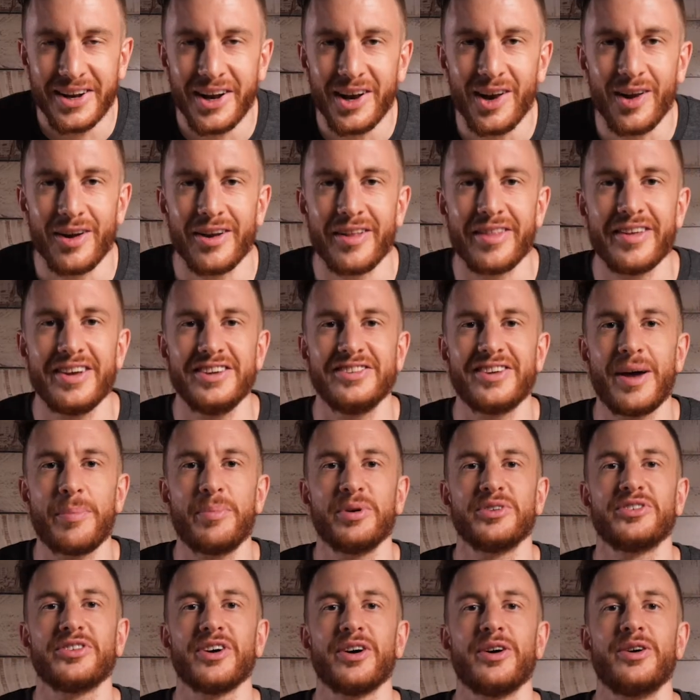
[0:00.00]
a lot of these
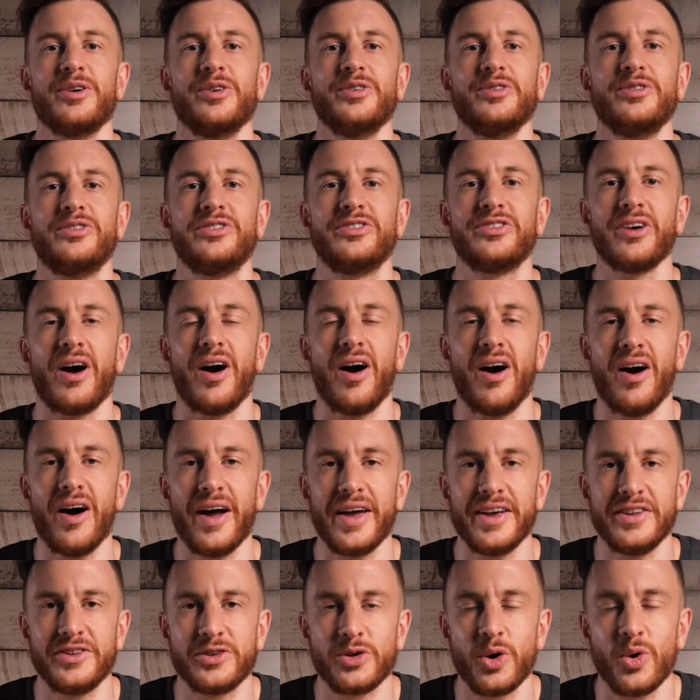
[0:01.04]
episodes,
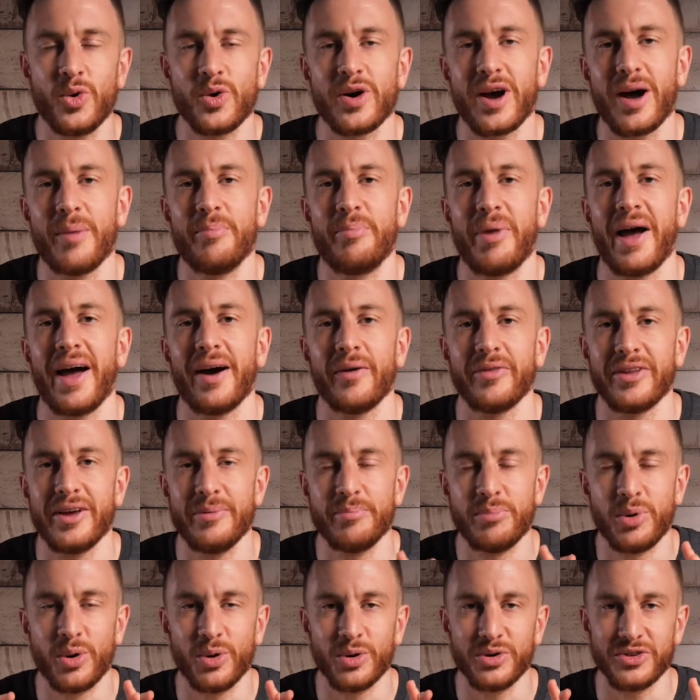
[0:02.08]
I talk about the
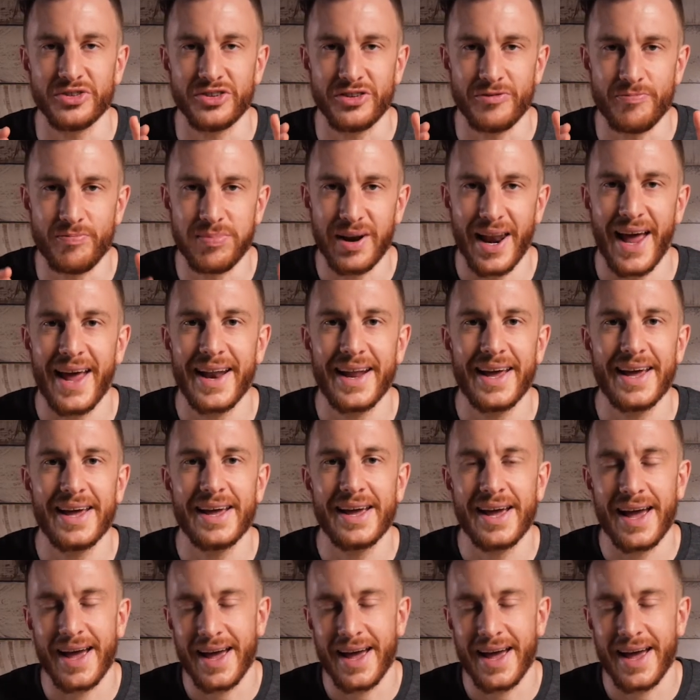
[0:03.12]
importance of planning,